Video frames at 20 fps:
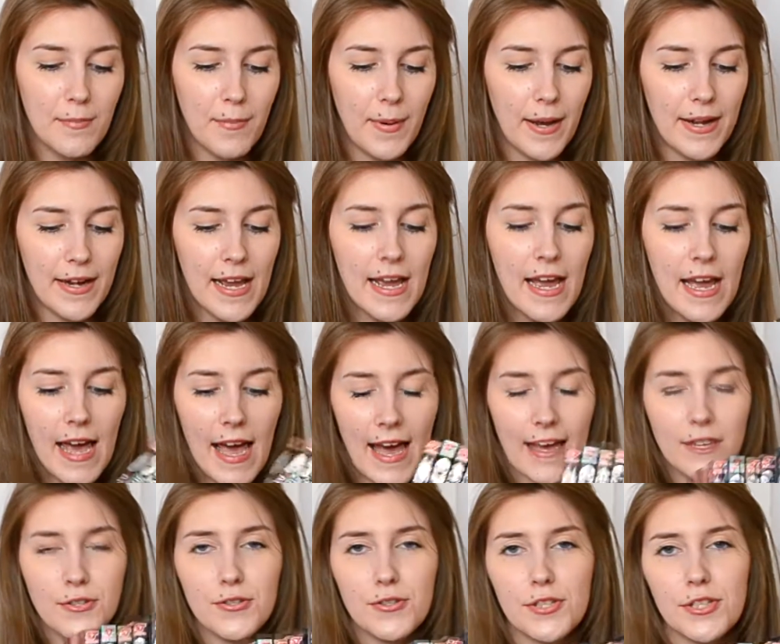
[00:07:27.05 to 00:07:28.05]
But
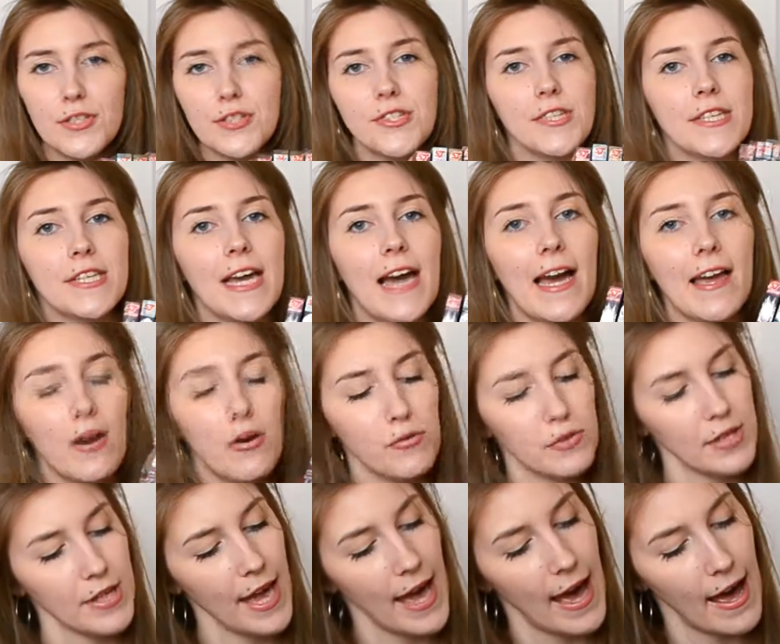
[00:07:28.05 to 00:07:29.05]
as you can see, I
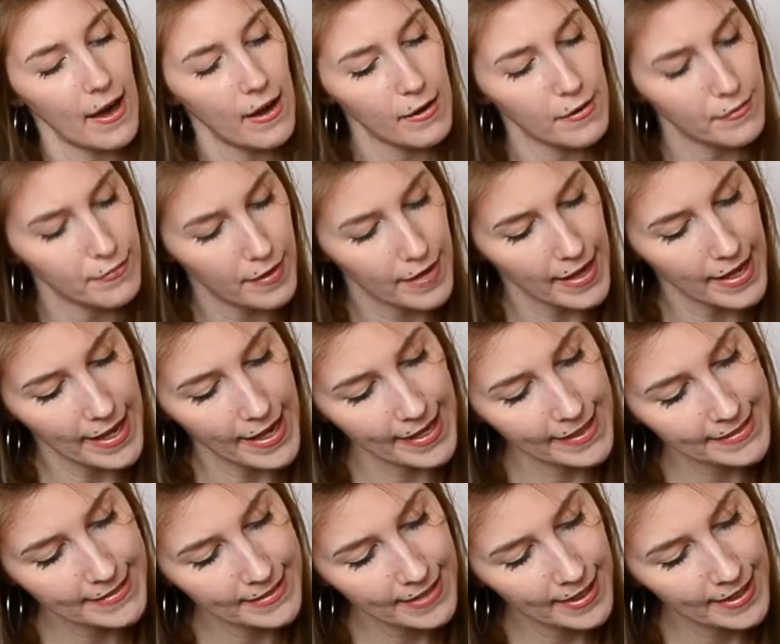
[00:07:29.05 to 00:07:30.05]
only have
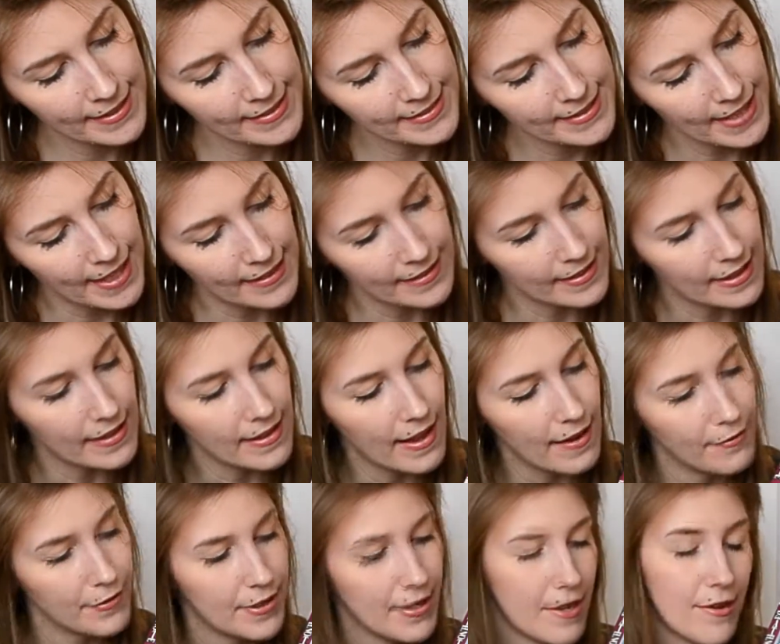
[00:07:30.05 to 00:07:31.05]
8, 9, 10,
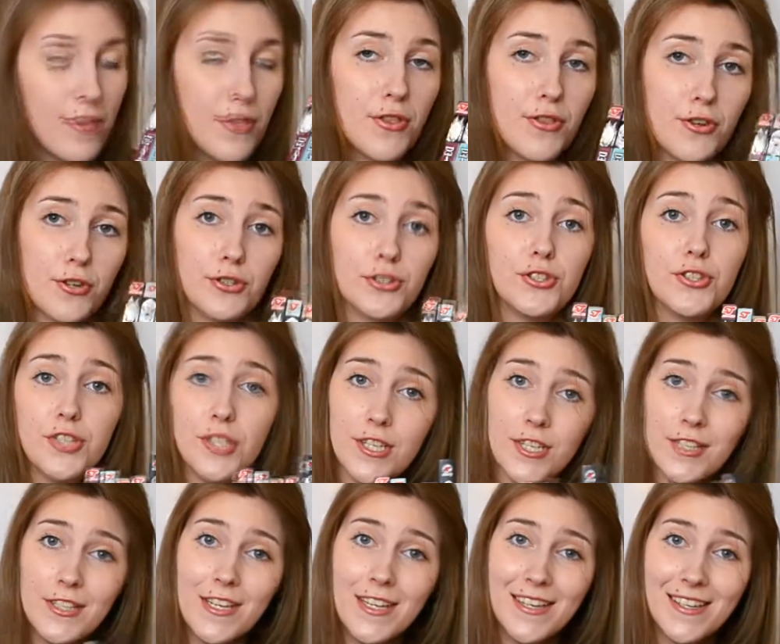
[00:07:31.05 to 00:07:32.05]
11, and
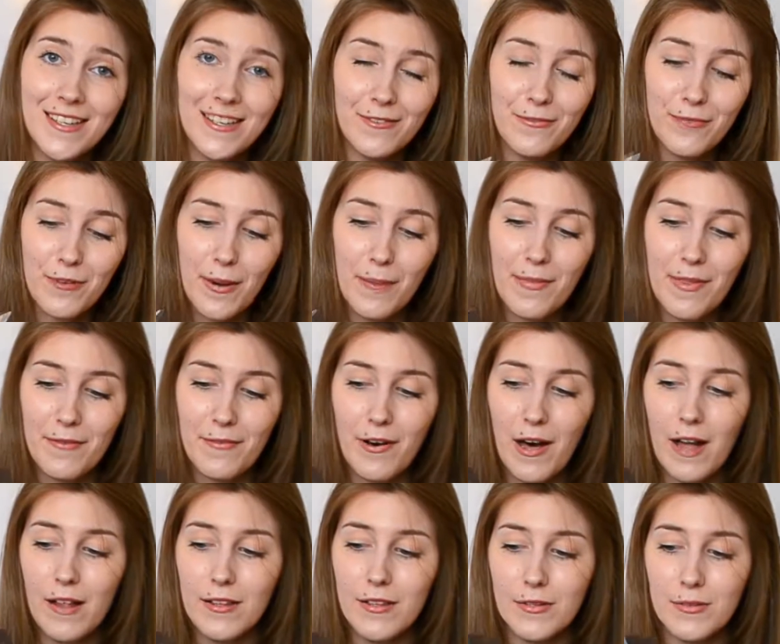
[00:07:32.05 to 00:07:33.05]
13 from the
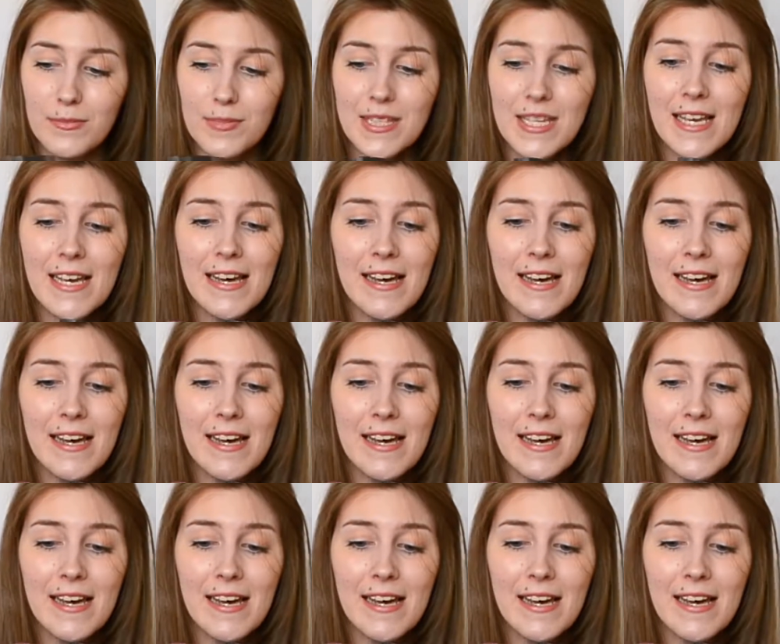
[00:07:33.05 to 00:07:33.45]
volumes.